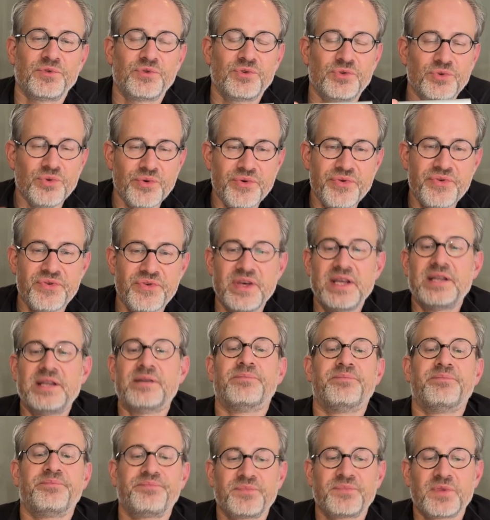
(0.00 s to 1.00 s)
too
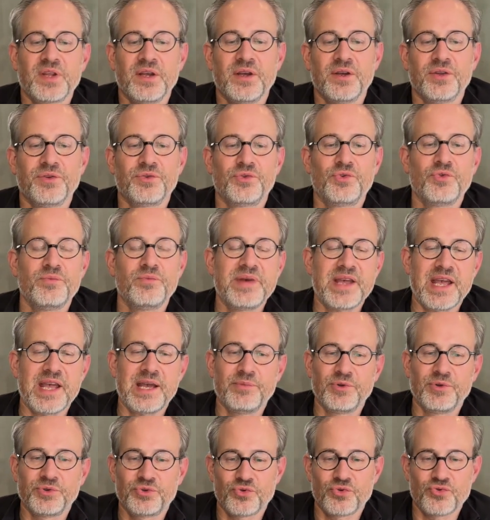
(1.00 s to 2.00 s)
thin to be
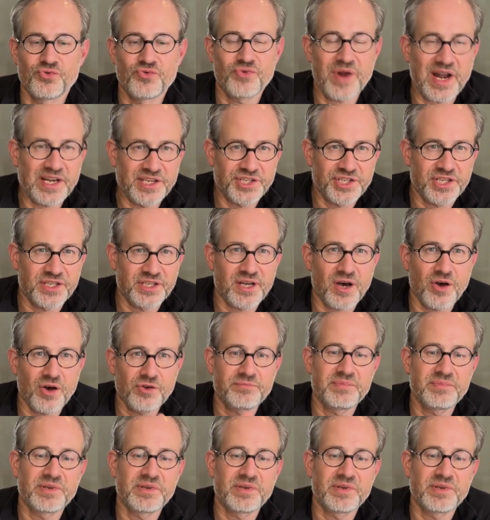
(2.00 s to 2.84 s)
able to wrench it out,